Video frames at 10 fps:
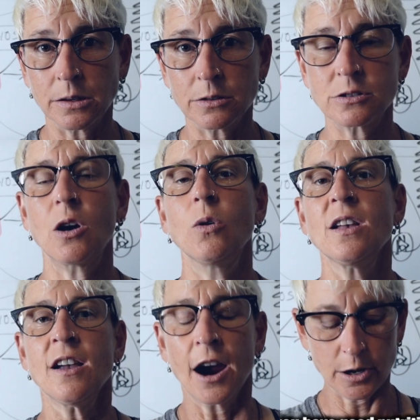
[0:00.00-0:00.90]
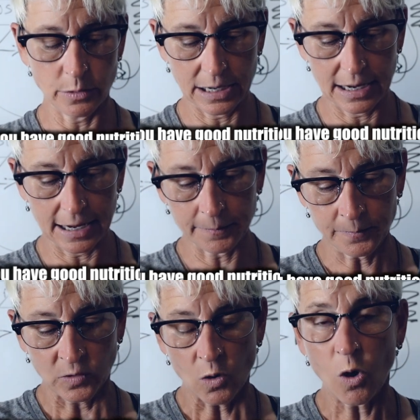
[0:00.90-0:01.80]
So are you eating
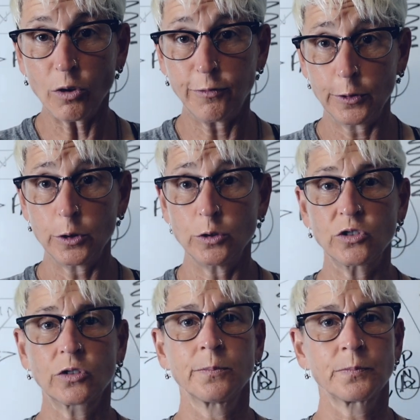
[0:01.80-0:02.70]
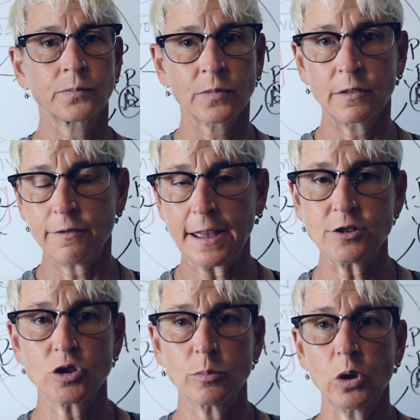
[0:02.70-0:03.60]
whole foods,
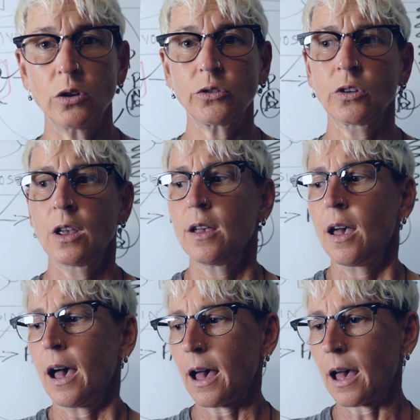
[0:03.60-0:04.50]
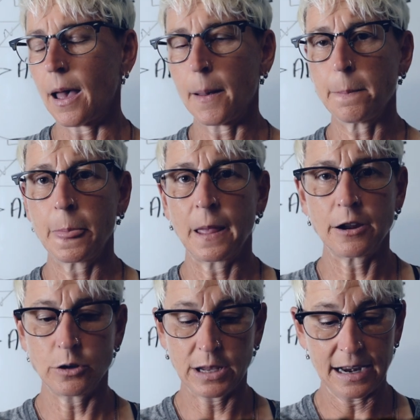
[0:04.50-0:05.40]
vegetables? Um, are
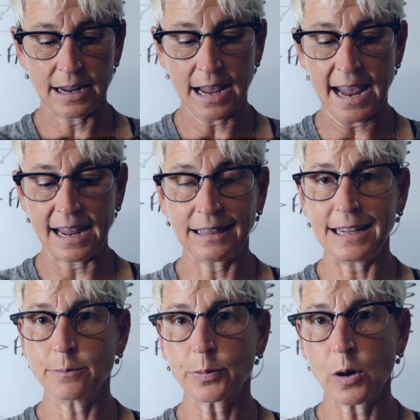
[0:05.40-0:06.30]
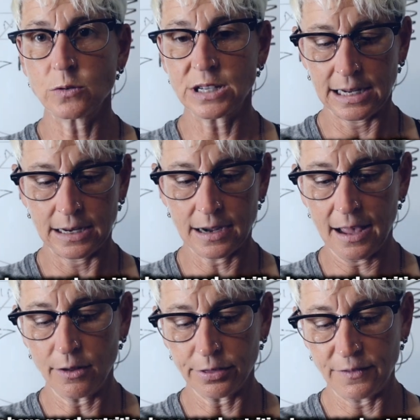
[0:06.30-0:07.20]
you getting a lean protein, a
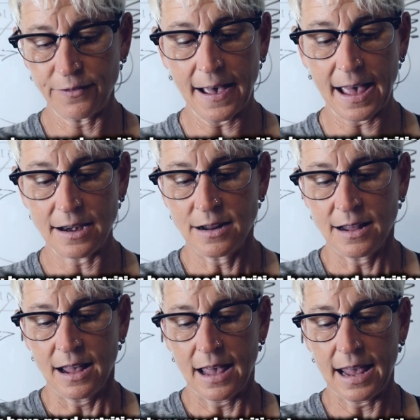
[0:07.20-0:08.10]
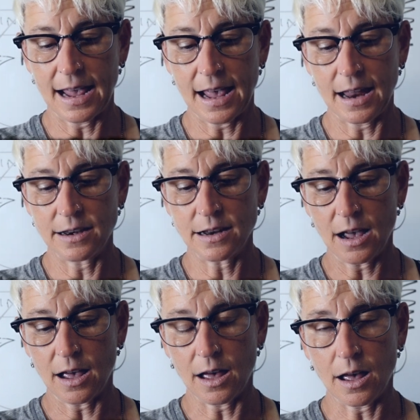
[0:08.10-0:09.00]
healthy fat, and
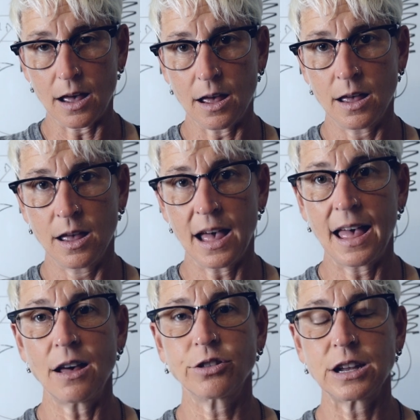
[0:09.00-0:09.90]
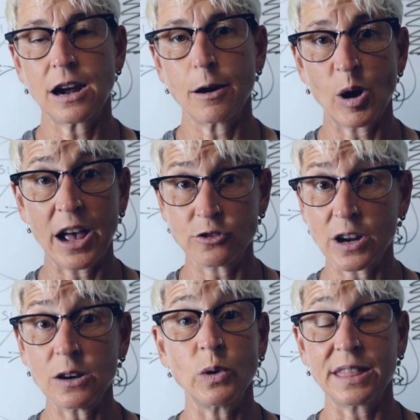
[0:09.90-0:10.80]
uh, a healthy
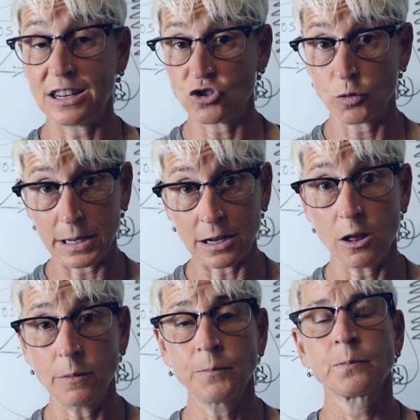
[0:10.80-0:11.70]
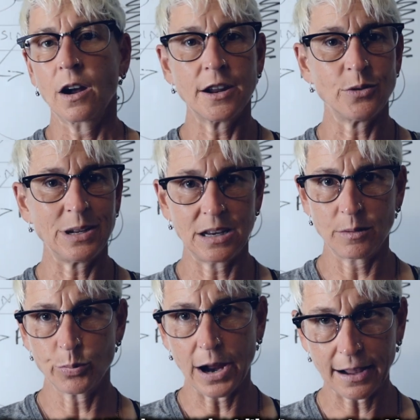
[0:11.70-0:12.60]
carbohydrate with each meal? Are you
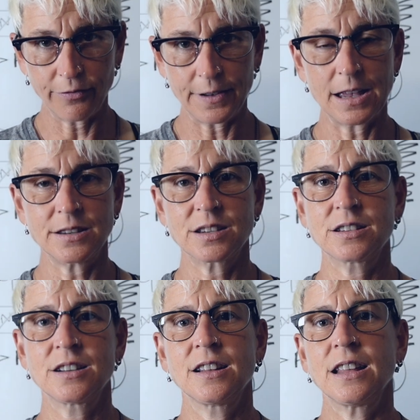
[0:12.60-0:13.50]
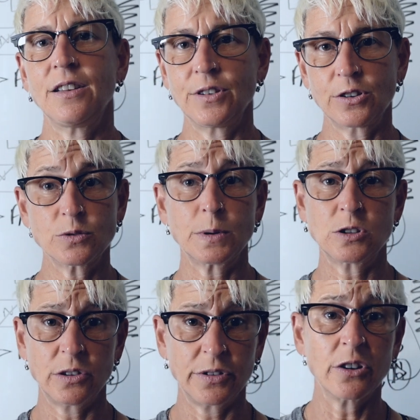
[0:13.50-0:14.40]
eating breakfast? If you're,
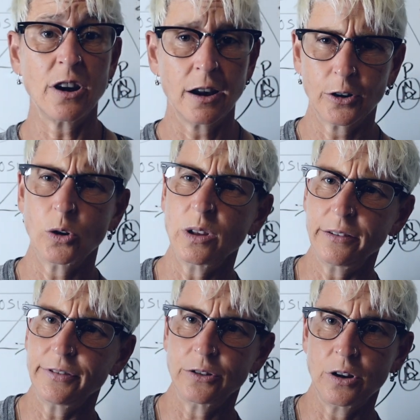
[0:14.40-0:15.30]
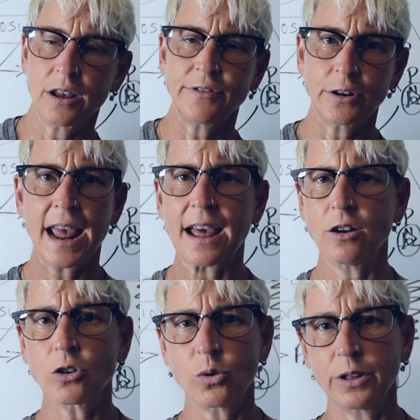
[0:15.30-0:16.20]
especially if you're a younger goalie, if you're not, if you're an
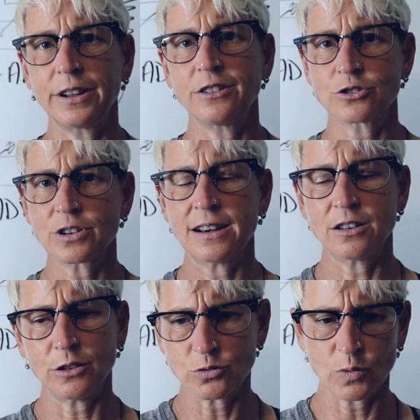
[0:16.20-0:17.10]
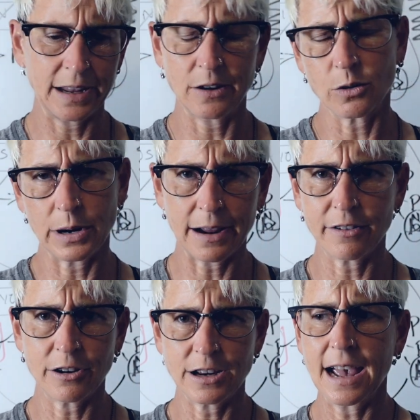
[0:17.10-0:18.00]
adult goalie and you're trying to lose weight or
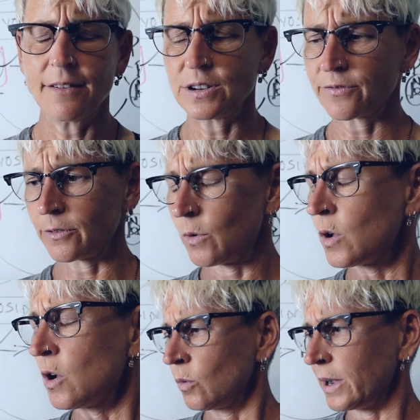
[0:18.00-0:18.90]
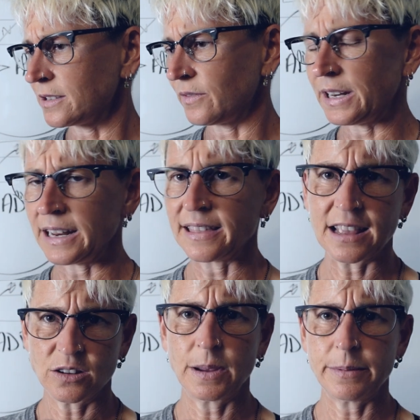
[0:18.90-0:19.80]
whatever, and you have different ways of eating,
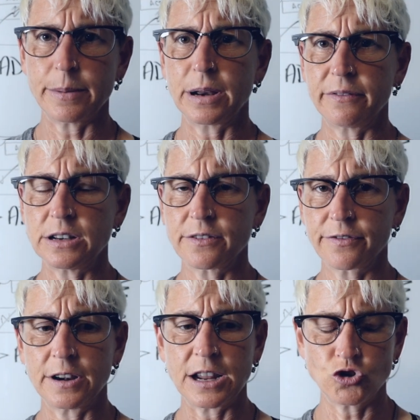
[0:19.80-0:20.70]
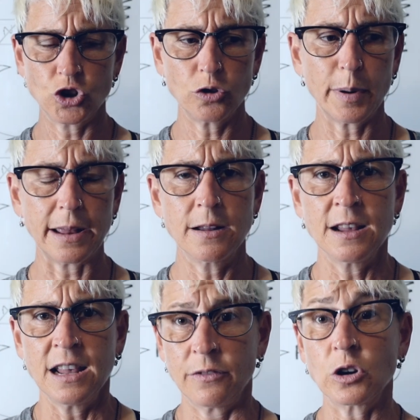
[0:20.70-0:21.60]
that's maybe a bit of a different issue. But
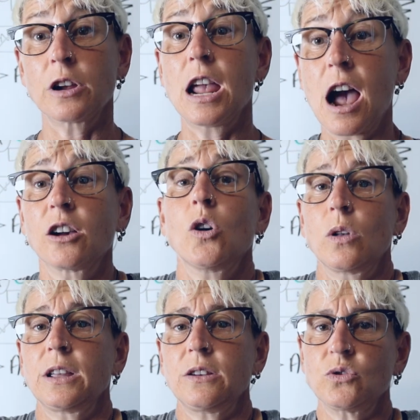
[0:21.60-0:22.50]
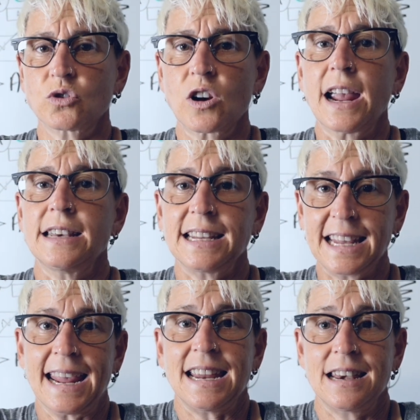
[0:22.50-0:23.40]
if you're a young goalie who's trying to
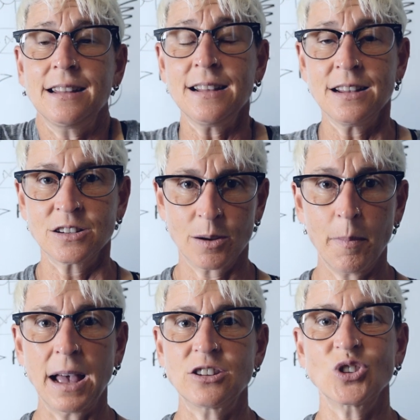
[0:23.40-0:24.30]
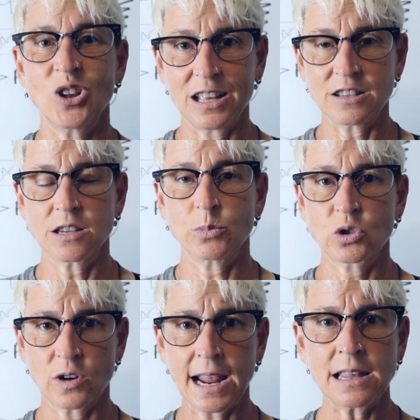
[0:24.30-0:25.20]
gain some muscle and some
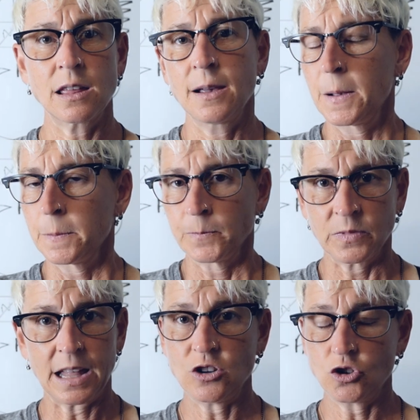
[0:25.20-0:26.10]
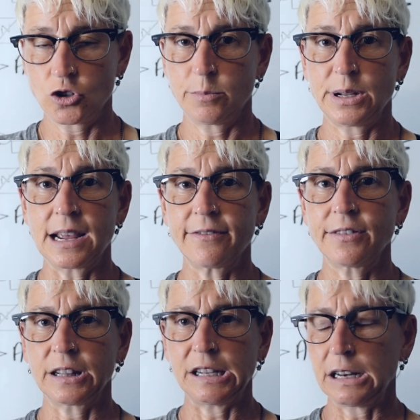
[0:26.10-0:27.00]
strength, then you should be
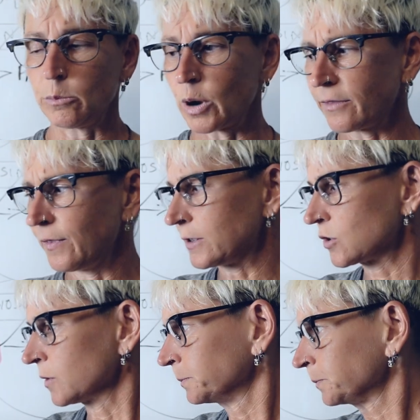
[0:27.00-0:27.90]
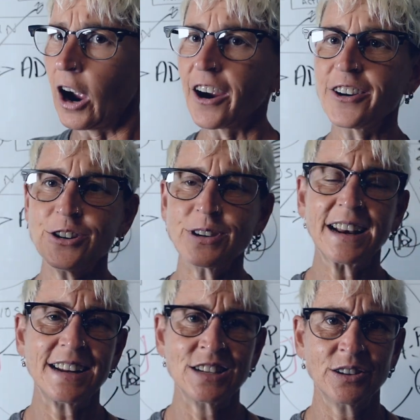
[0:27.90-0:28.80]
definitely eating breakfast. Are you
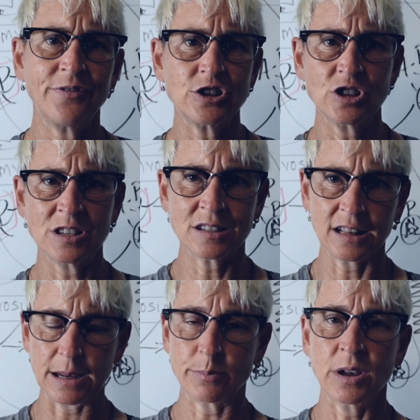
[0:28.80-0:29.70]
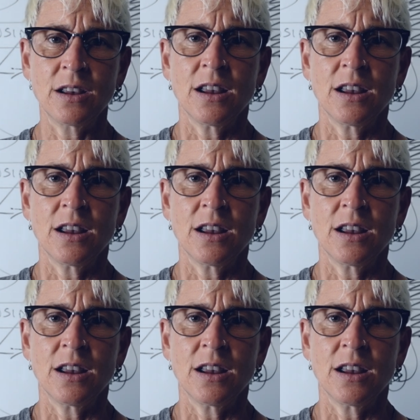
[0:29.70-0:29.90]
getting sufficient sleep?